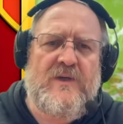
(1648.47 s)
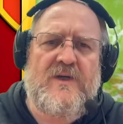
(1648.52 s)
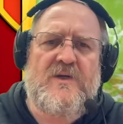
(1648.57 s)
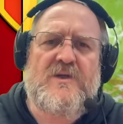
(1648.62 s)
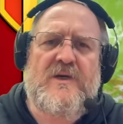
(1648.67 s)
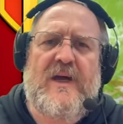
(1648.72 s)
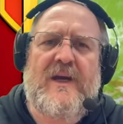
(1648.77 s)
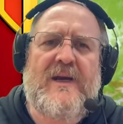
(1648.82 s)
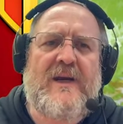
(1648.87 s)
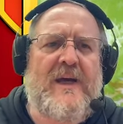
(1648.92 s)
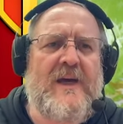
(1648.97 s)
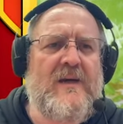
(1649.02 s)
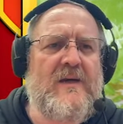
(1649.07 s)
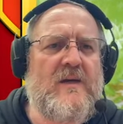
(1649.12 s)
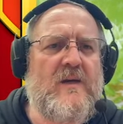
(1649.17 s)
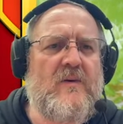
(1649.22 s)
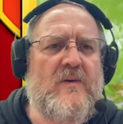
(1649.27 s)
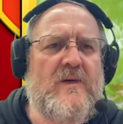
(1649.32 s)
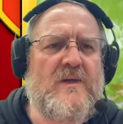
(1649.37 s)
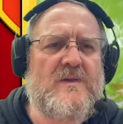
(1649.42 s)
Dejan,
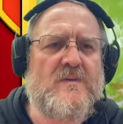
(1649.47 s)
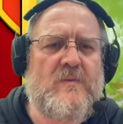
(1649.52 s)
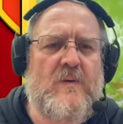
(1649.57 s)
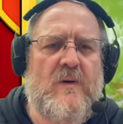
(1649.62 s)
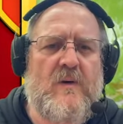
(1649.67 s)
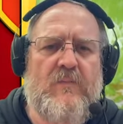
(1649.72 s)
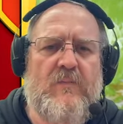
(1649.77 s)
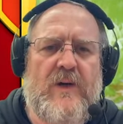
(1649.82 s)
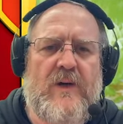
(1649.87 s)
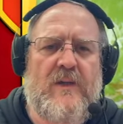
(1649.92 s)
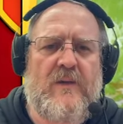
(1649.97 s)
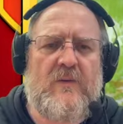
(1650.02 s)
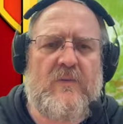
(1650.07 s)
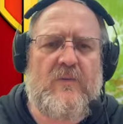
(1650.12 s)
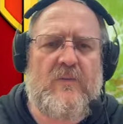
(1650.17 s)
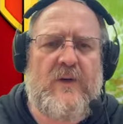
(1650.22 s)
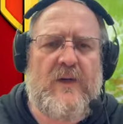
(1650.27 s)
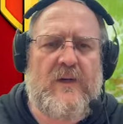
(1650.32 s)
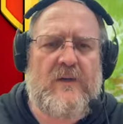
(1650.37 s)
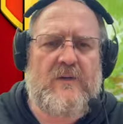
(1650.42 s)
hello as well, by the
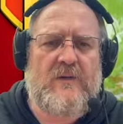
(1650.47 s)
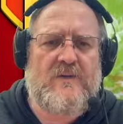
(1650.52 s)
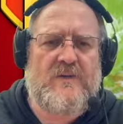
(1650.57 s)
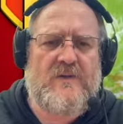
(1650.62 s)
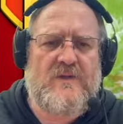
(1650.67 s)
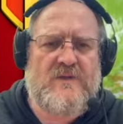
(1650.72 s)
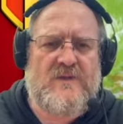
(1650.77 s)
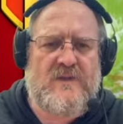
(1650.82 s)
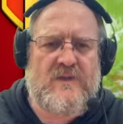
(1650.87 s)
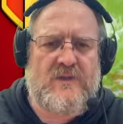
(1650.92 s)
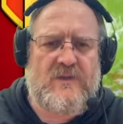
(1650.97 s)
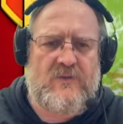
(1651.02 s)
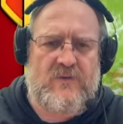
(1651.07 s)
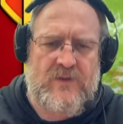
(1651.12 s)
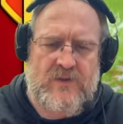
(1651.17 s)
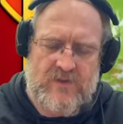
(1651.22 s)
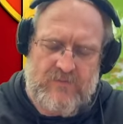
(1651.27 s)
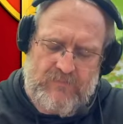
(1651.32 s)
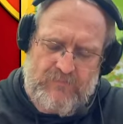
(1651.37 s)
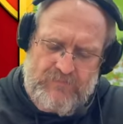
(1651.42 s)
way, good to see you
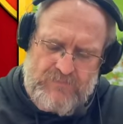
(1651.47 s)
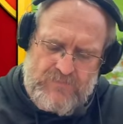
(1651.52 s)
here.